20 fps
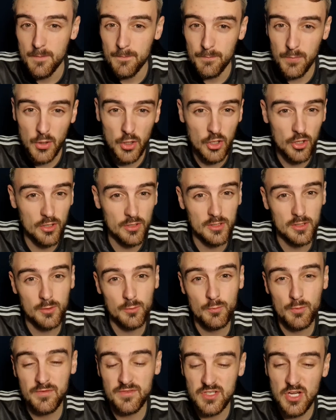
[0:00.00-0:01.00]
but
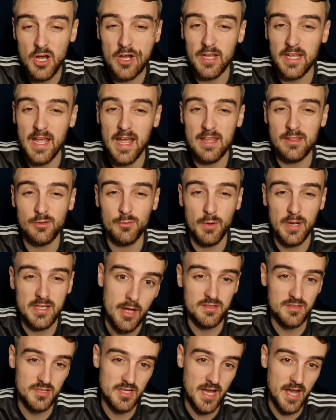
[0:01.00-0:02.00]
we've started getting the
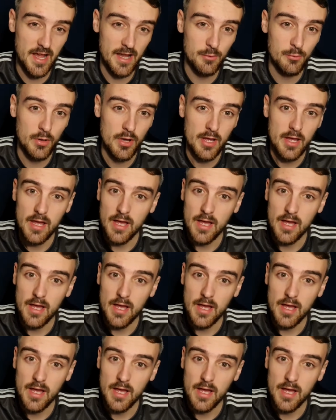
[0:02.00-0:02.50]
wins now.